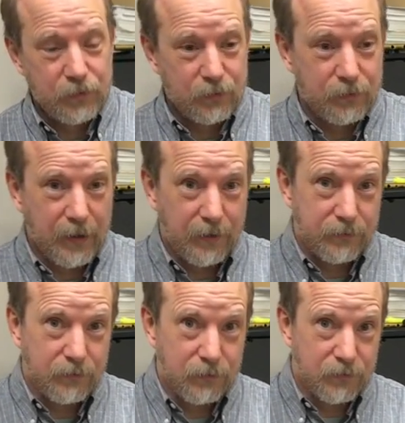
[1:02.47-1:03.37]
When you go
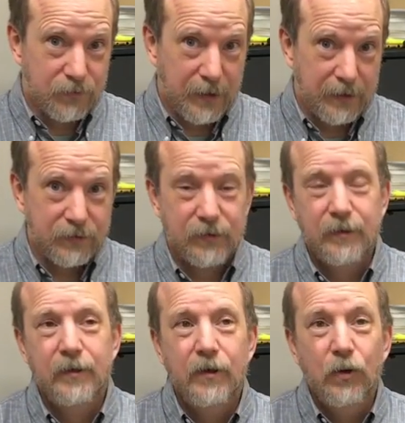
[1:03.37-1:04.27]
down, you use flats.
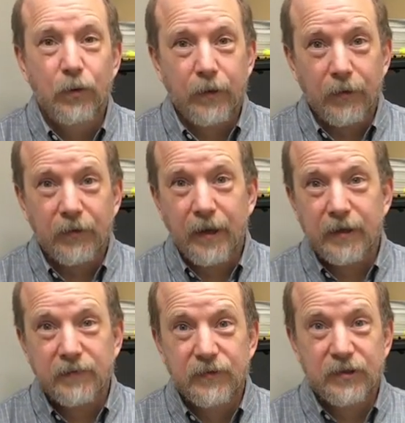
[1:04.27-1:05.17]
With other
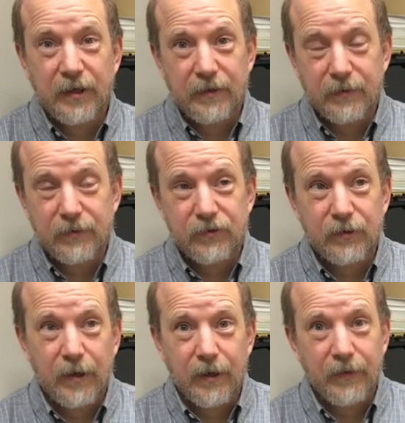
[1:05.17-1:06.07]
kinds of scales,
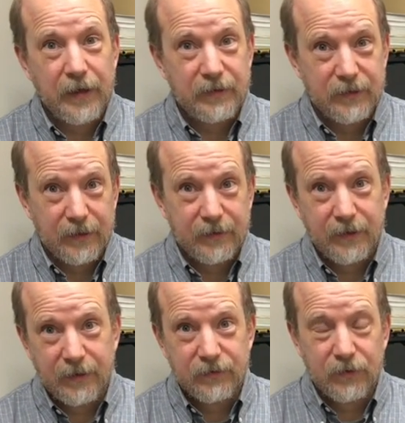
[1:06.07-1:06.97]
that is not the
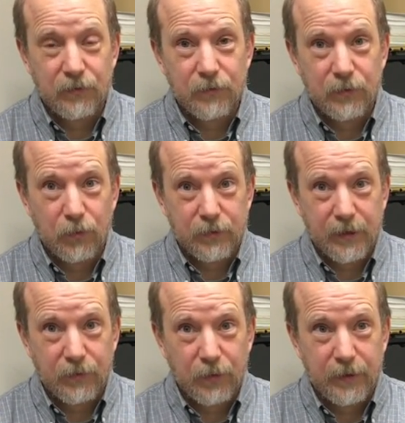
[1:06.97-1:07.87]
case. They don't really work
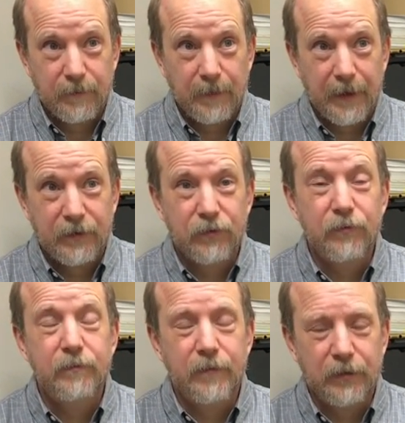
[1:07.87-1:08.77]
that way. And
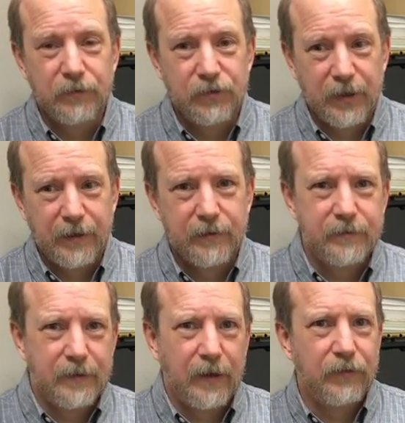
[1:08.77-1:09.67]
you'll understand
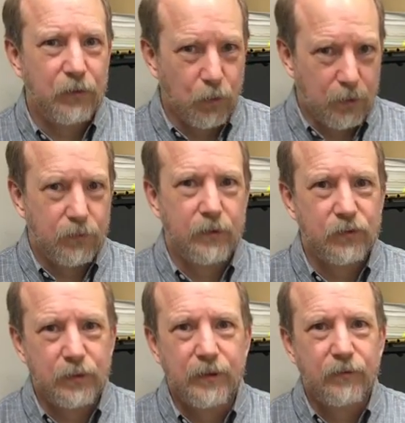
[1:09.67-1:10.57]
how they work
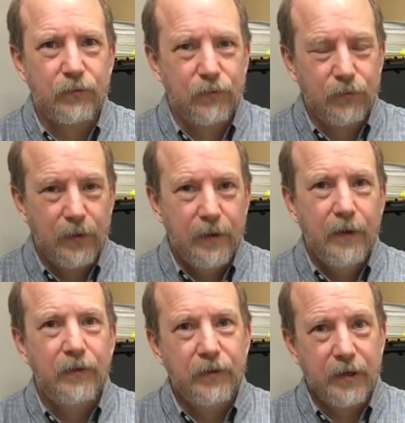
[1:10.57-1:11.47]
once we get through
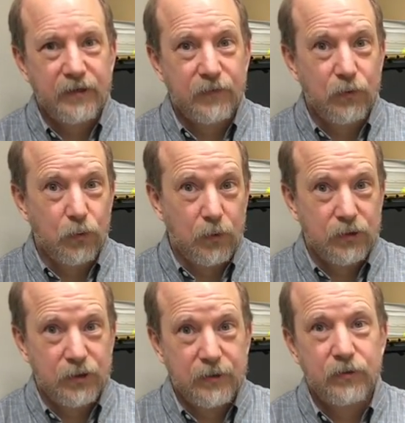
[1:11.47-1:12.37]
the next few
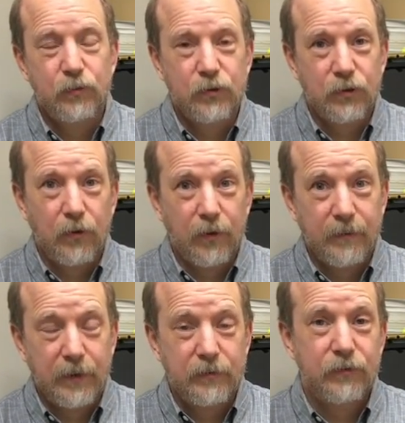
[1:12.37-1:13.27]
worksheets, which are all
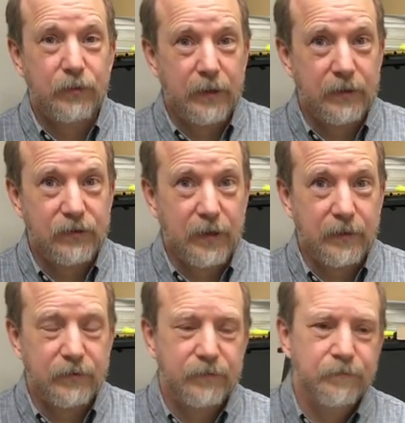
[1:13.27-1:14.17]
about creating
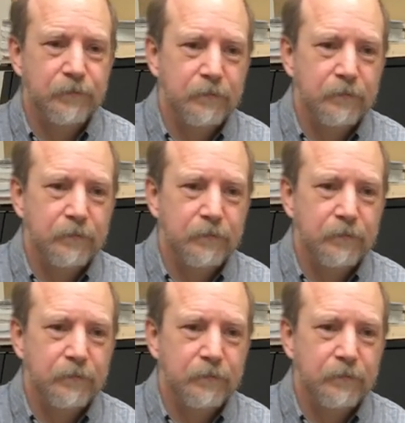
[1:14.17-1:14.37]
scales.